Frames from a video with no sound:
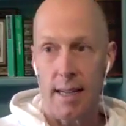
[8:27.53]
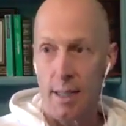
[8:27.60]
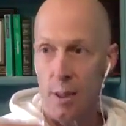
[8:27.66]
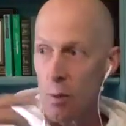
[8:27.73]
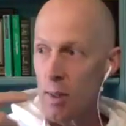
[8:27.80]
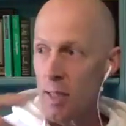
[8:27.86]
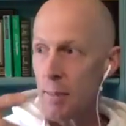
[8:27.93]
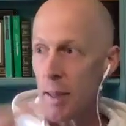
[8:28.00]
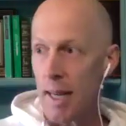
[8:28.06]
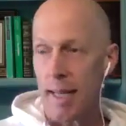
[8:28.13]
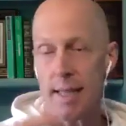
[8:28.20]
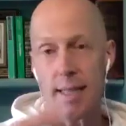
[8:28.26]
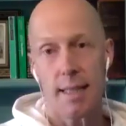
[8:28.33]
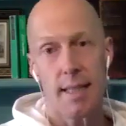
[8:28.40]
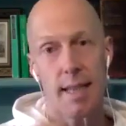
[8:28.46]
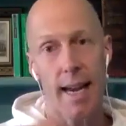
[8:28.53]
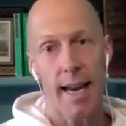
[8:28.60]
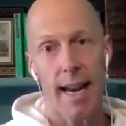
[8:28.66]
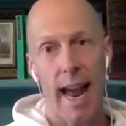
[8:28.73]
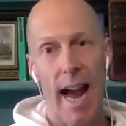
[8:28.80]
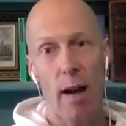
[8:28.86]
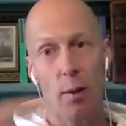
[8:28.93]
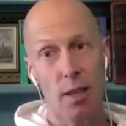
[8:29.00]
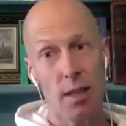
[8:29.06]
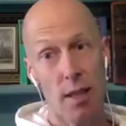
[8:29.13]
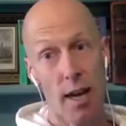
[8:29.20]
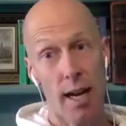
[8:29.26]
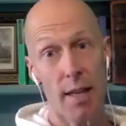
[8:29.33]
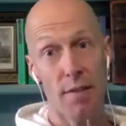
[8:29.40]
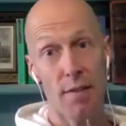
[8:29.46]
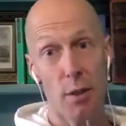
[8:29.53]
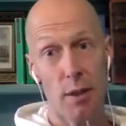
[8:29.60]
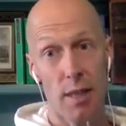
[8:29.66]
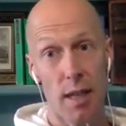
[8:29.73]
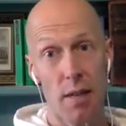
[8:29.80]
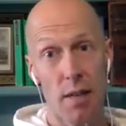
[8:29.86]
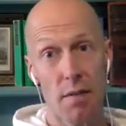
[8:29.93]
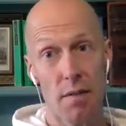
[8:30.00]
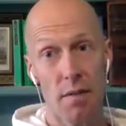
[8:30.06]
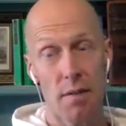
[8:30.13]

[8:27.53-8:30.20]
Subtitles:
It always places that outside of yourself.